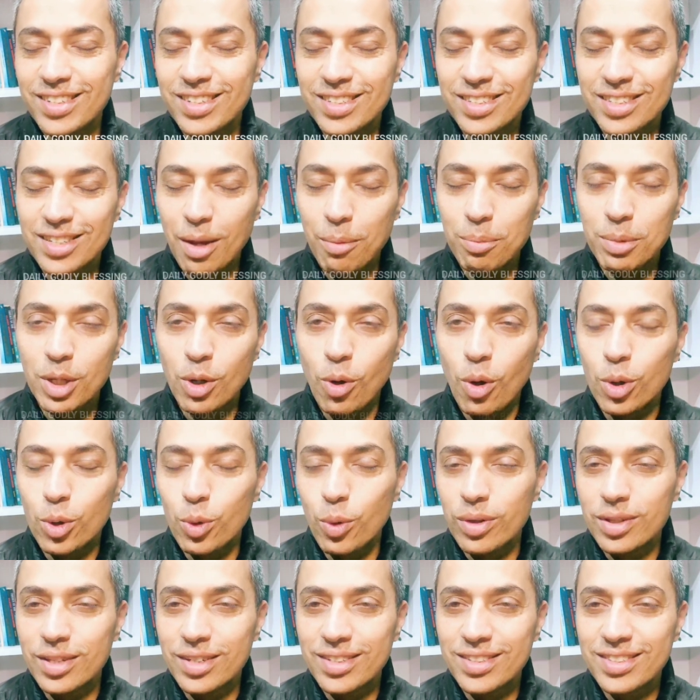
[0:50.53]
something
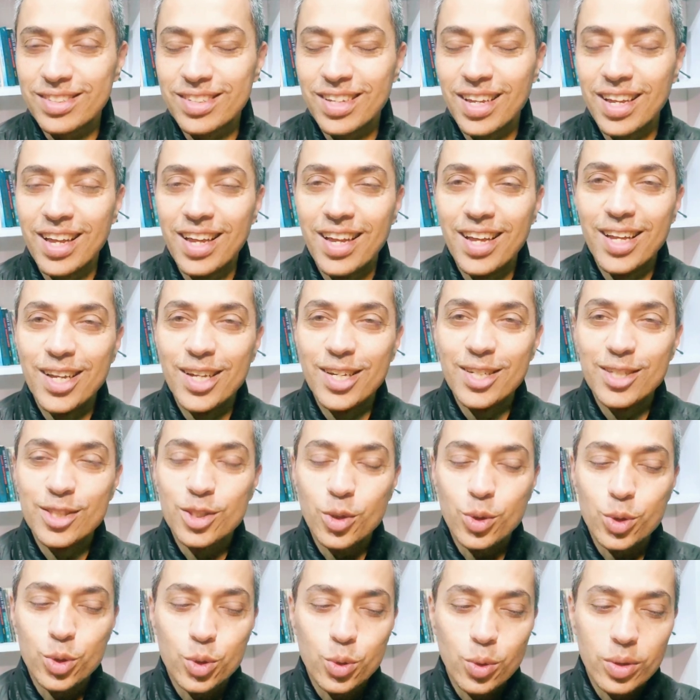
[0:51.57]
onto others.
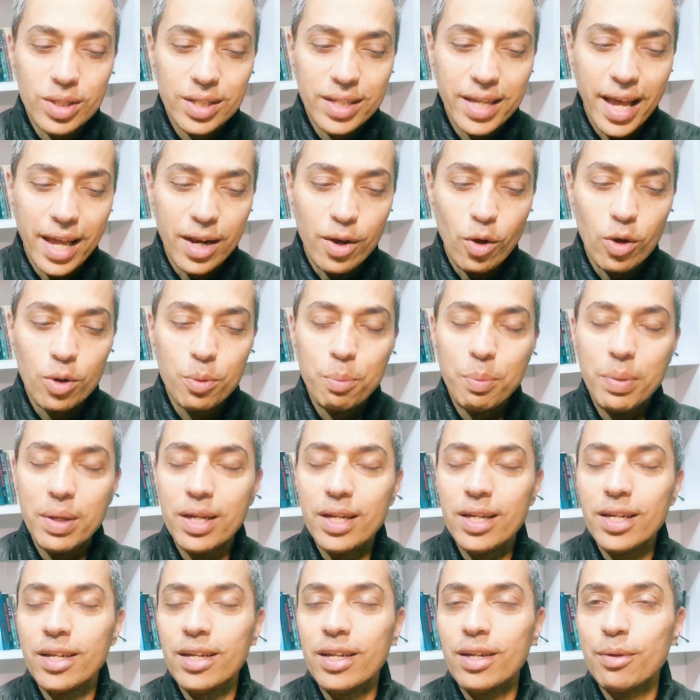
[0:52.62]
So truth cannot
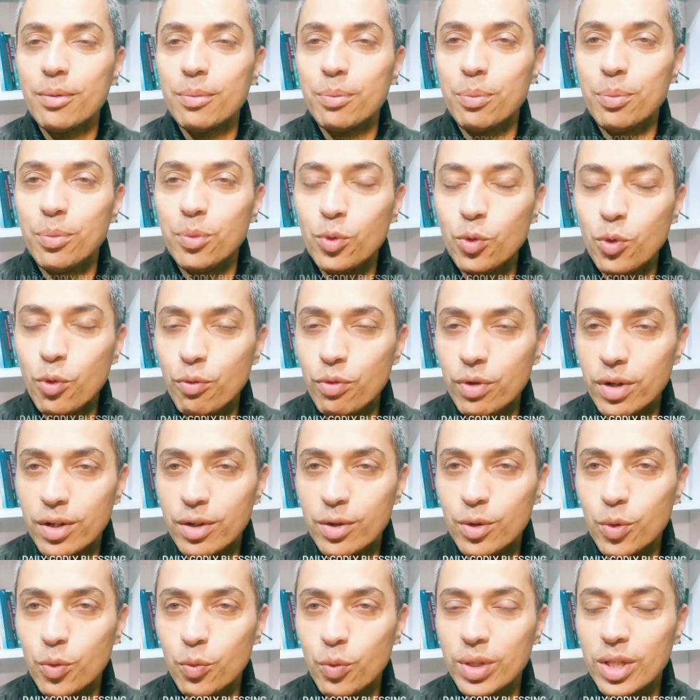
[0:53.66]
be proved
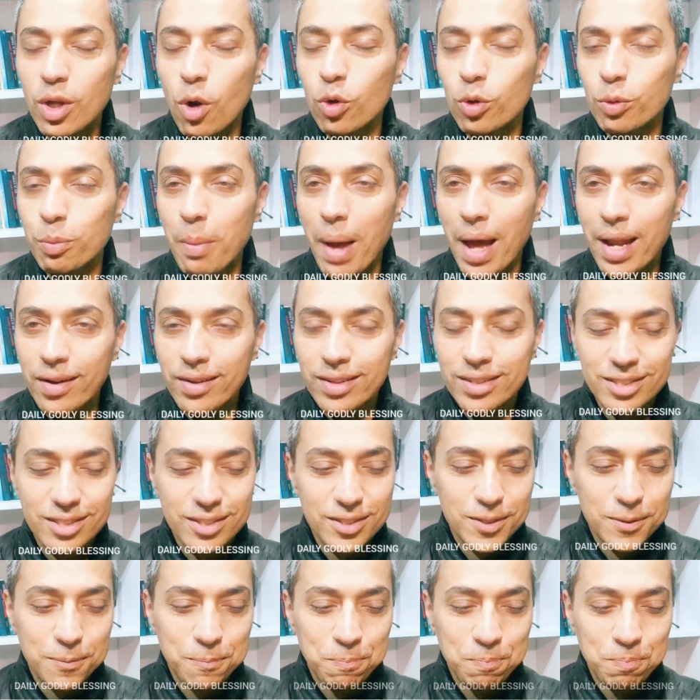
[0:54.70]
without
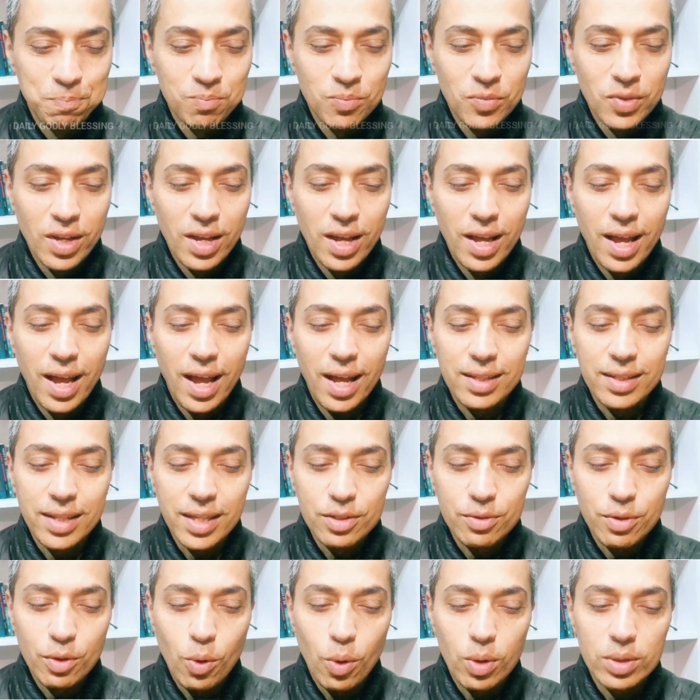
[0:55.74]
manners. And
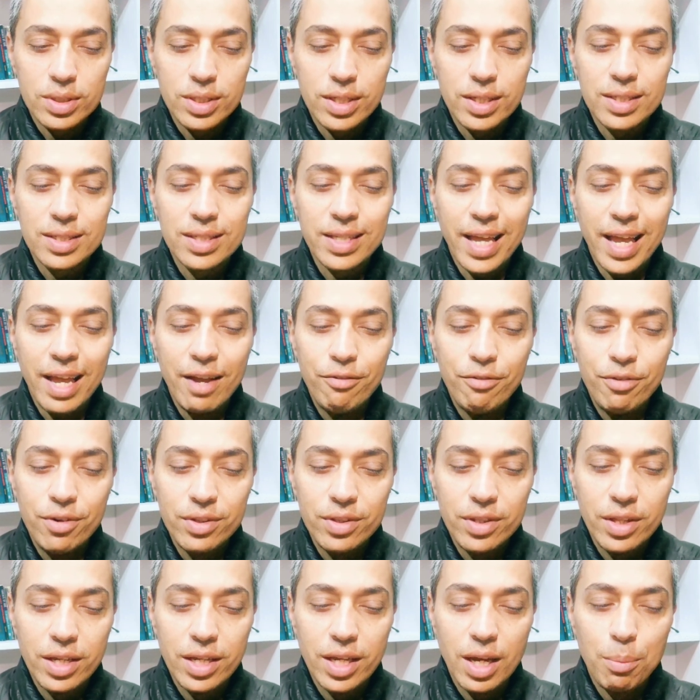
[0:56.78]
that's what God says
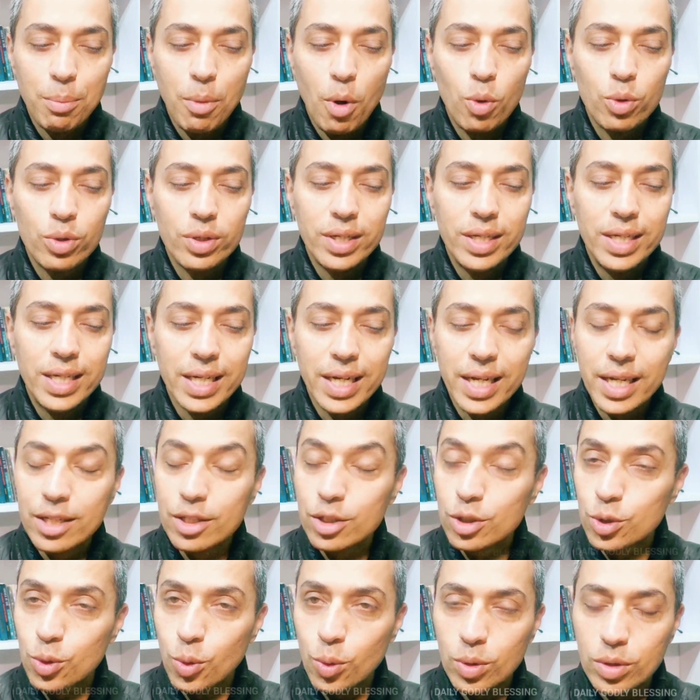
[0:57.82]
everything about
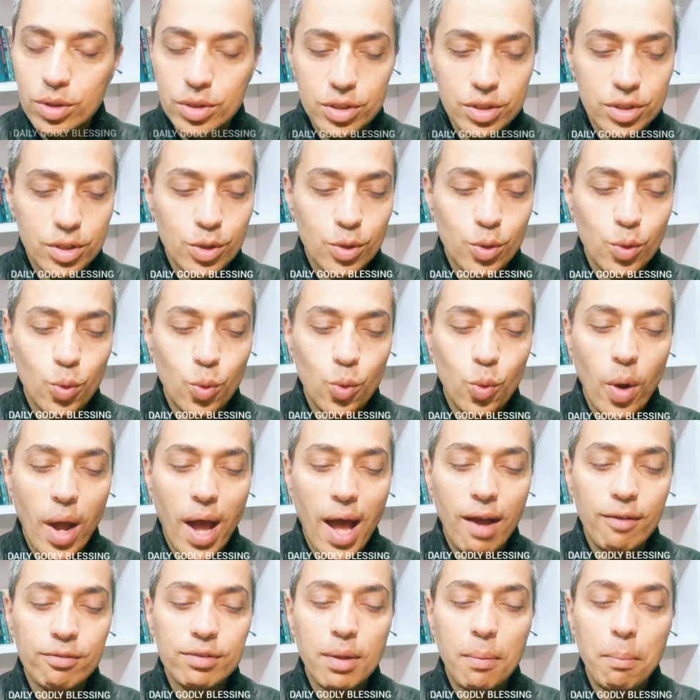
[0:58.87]
great souls who
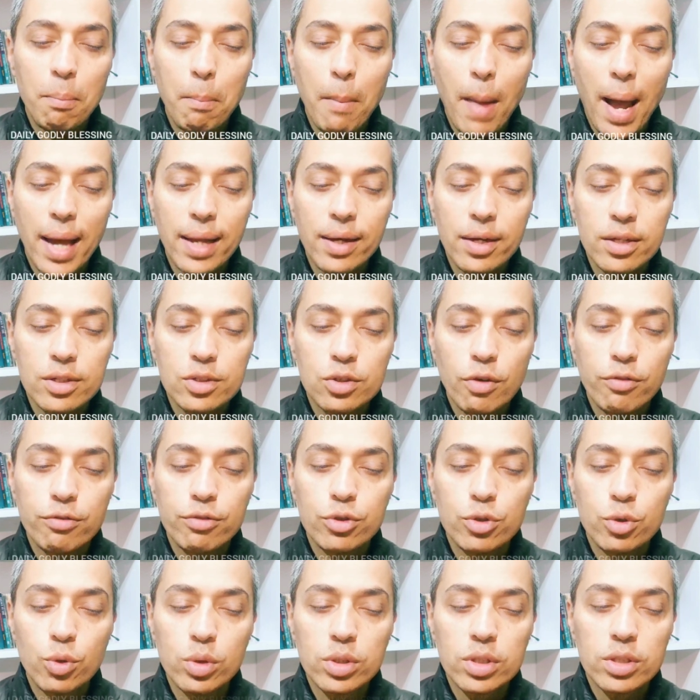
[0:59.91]
have the manners of
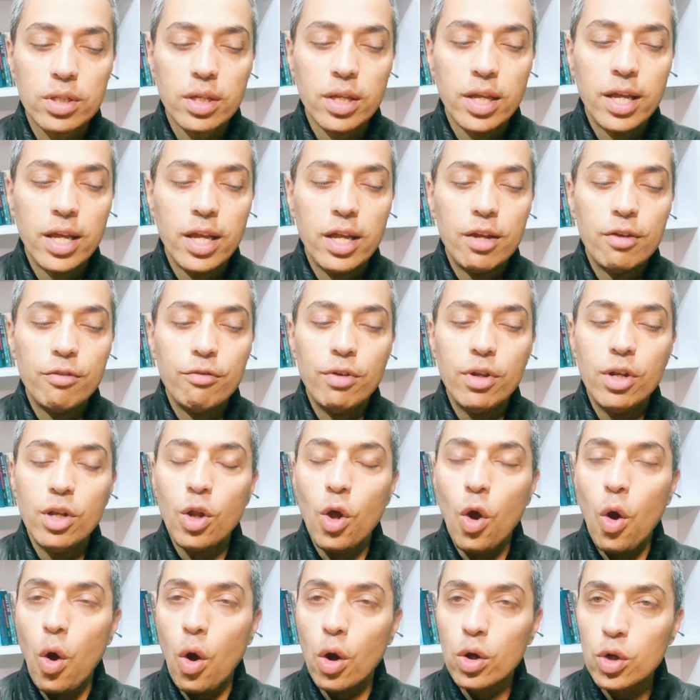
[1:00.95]
truth will
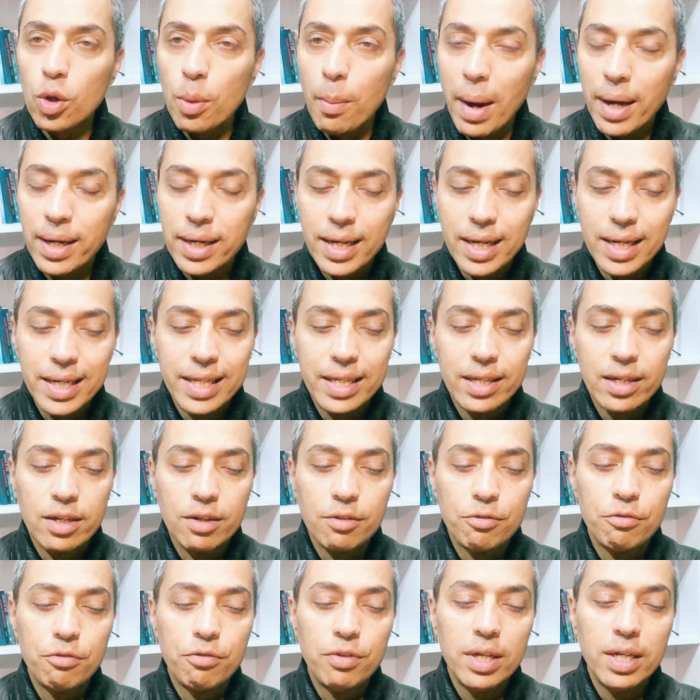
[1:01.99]
automatically
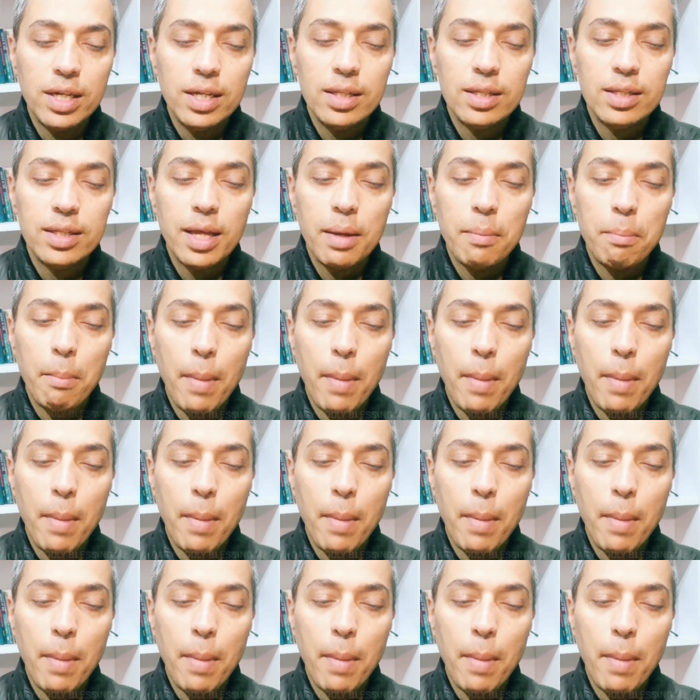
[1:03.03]
reveal their